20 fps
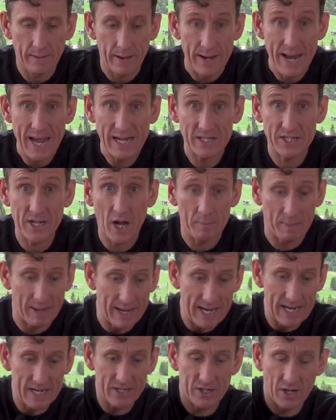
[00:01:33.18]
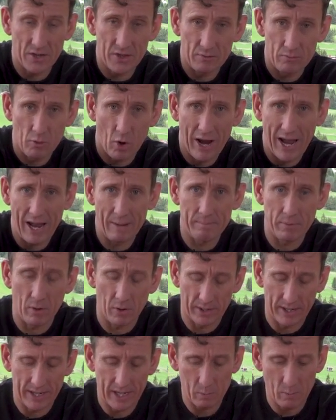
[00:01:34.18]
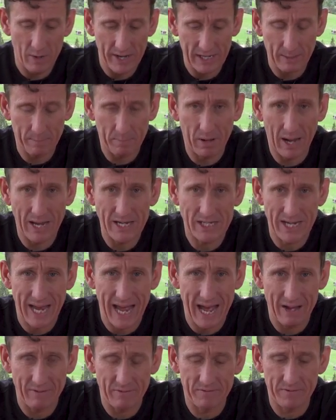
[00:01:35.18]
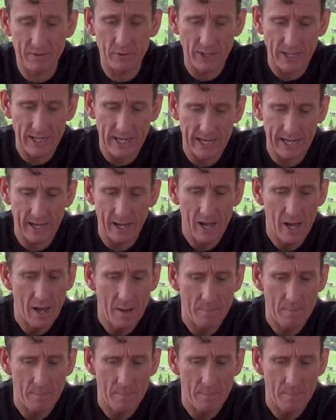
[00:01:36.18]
Next up is the right hand pocket and we're going to place our food in here.